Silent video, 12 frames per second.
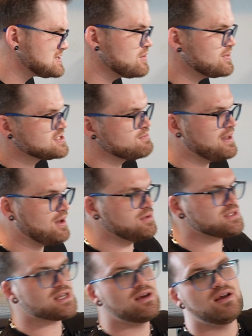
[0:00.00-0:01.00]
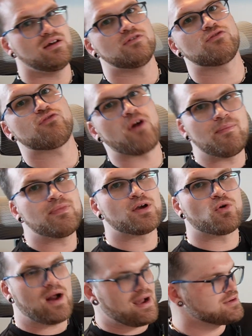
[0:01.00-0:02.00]
it was built from the
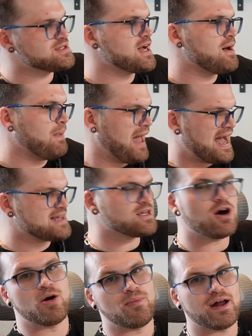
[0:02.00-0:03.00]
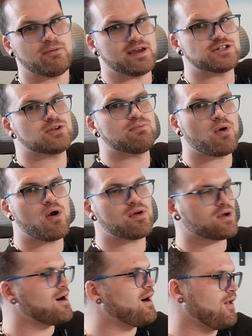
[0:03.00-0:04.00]
ground up as a home automation
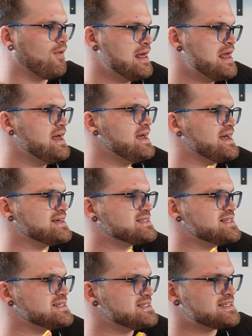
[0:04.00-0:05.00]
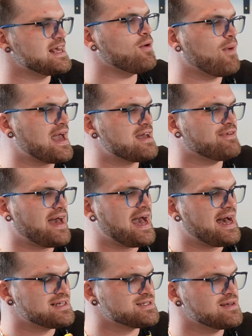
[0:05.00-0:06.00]
protocol, is that Z-Wave
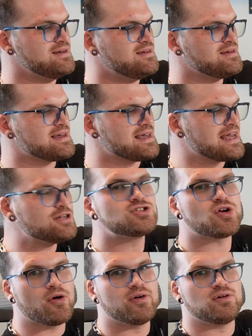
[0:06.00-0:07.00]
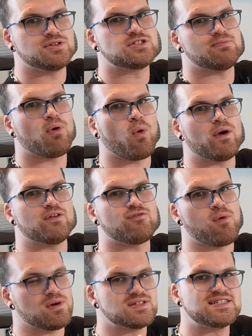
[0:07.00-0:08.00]
has internal support
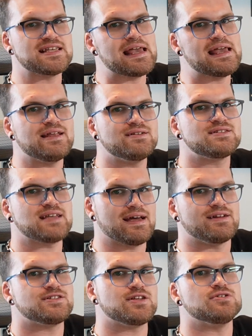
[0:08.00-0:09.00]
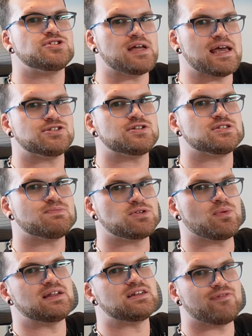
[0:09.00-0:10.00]
for scenes and associations
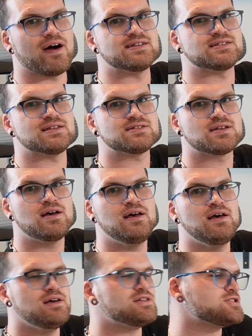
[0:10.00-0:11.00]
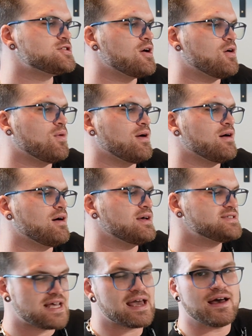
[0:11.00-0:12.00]
between devices. So,
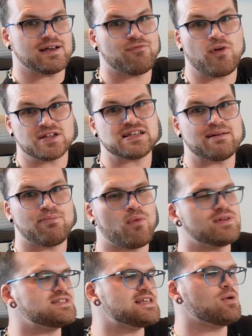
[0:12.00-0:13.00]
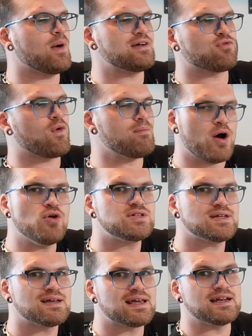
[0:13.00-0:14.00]
say, for example, a Z-Wave remote
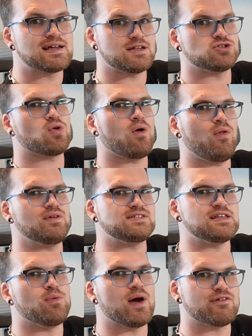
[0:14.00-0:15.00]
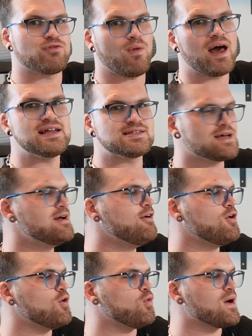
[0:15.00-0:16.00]
can control a Z-Wave light
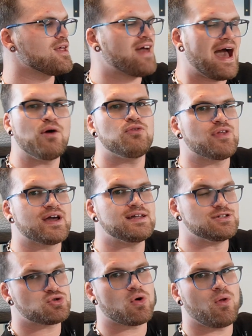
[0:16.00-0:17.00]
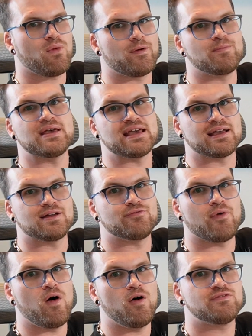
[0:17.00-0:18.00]
without the controller being
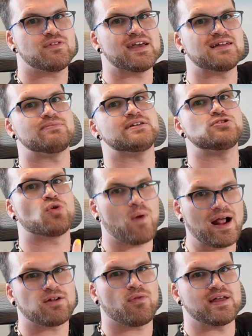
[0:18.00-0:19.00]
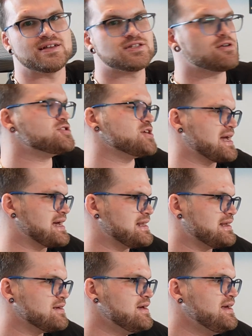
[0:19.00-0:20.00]
involved. They can be directly
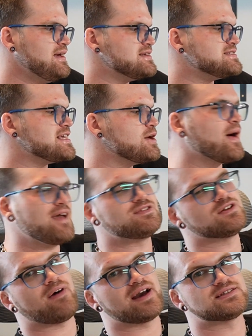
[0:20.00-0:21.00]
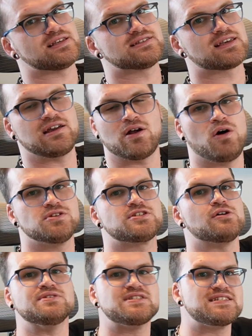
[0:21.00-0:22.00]
associated. Z-Wave devices can
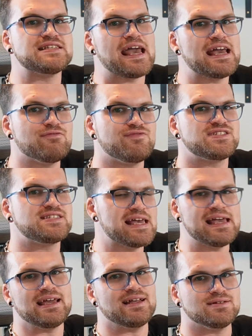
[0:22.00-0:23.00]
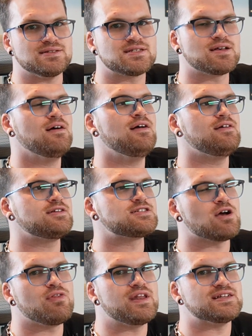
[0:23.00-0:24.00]
also save scenes
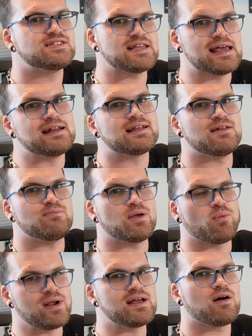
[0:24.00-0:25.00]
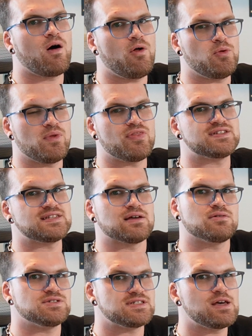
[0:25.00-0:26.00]
so that a scene can be recalled with a
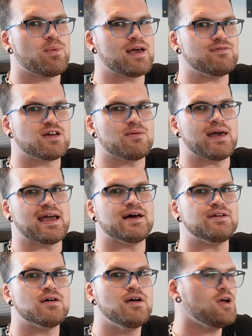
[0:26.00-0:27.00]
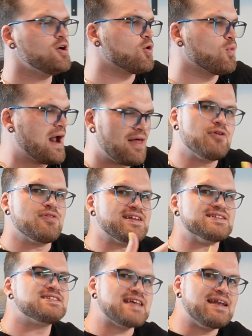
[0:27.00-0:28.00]
single Z-Wave command rather than
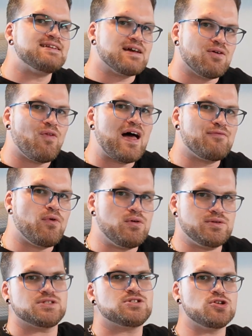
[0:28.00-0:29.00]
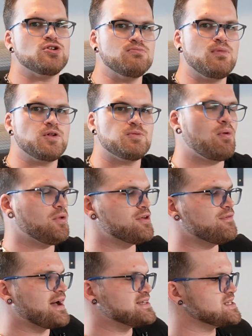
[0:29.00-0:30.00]
sending levels to multiple
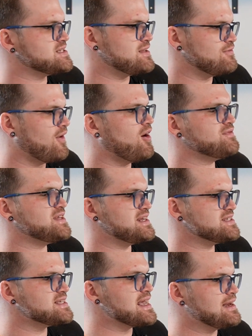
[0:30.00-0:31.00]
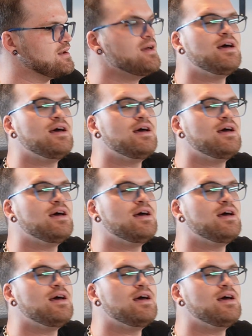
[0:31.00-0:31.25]
devices involved in a scene.